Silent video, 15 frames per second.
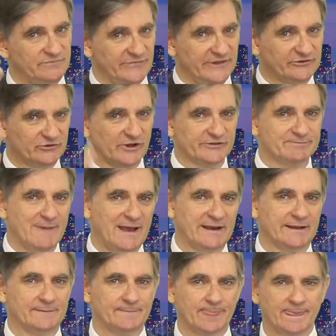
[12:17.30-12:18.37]
This costs
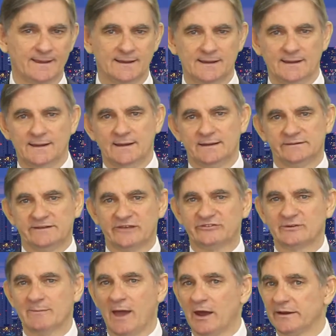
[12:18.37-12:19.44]
money.
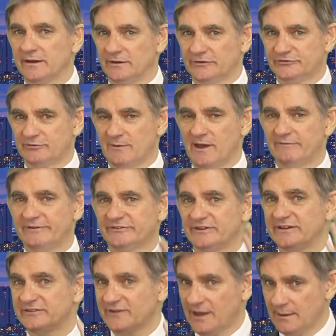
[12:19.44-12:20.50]
Testimonials from
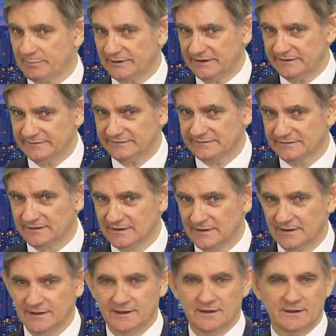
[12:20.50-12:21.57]
overseas companies,
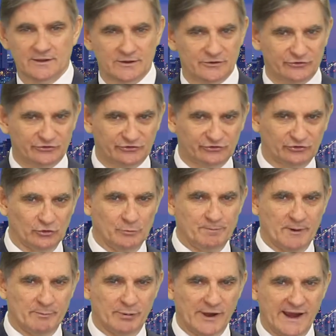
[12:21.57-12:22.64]

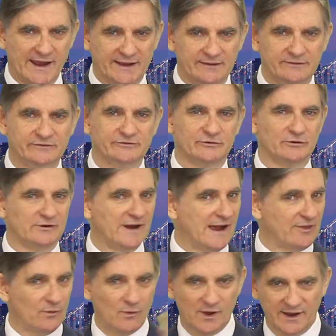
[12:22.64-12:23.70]
super brands or
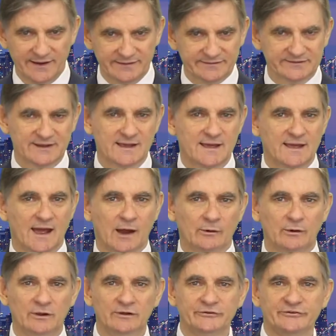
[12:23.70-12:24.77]
otherwise, are
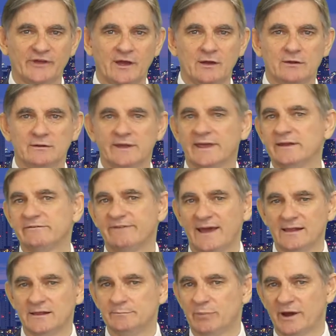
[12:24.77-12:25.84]
also
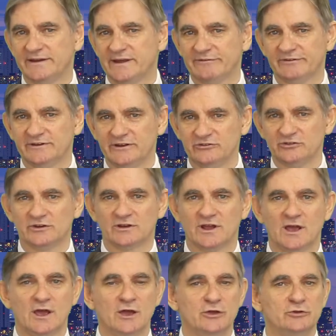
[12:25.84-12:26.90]
invalid by definition.
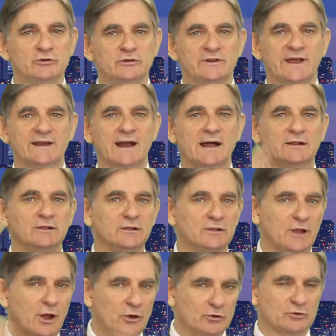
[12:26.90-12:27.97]
You need a
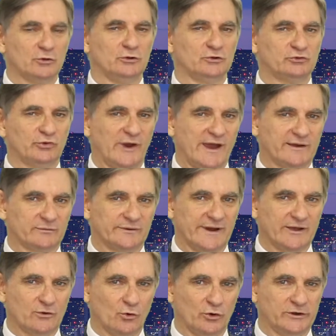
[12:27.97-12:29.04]
local track
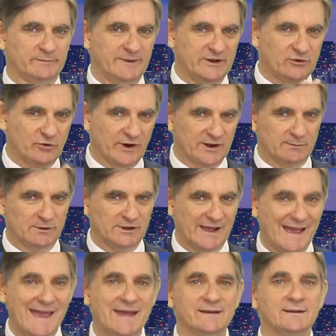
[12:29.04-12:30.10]
record to be credible,
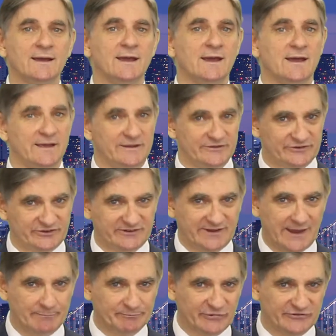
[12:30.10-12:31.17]
and
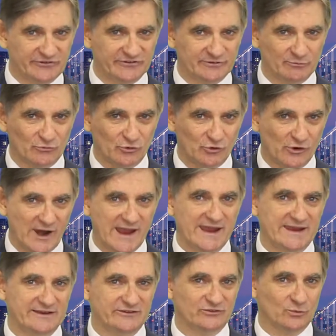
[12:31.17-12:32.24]
skepticism
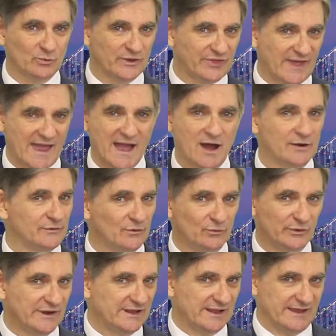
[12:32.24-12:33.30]
reigns without
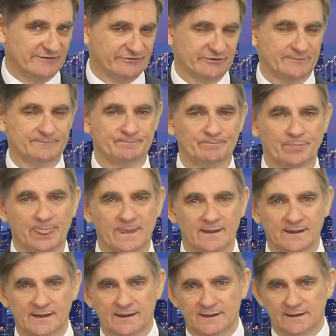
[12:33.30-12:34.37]
relief.
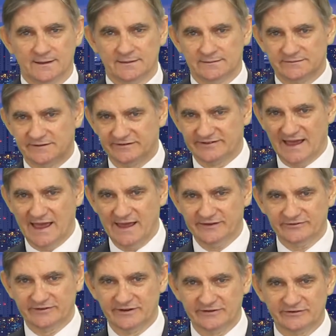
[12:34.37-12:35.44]

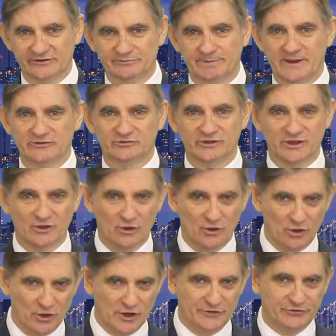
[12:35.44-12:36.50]
Disasters, especially
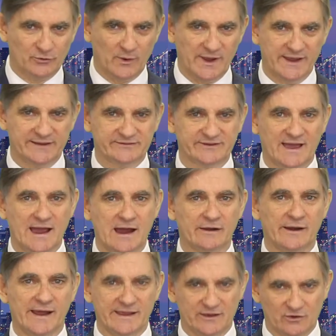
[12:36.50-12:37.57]
earthquakes, are
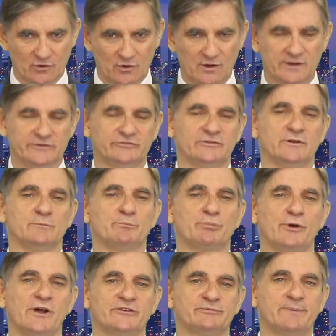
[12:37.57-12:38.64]
a constant
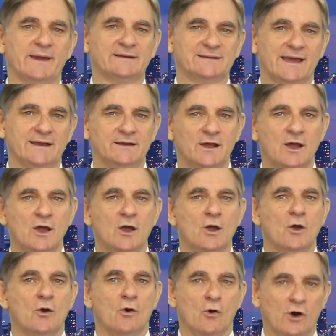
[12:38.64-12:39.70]
prospect, and
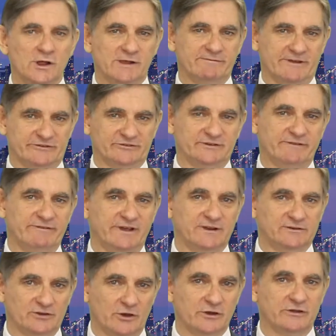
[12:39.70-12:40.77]
all of us living
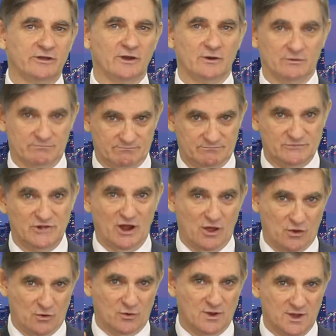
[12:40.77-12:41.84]
in Tokyo
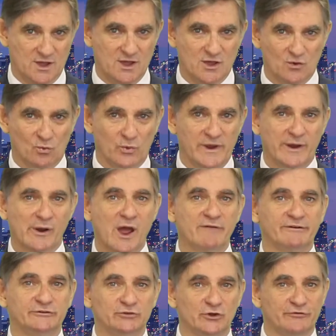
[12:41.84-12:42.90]
know we are
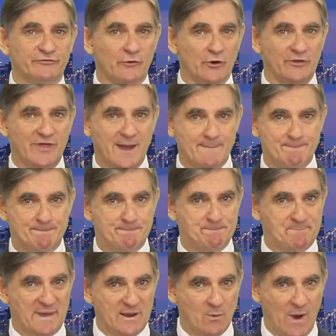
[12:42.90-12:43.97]
overdue for the
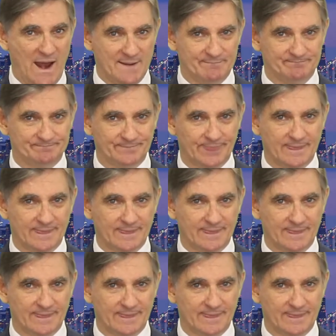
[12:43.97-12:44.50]
big one.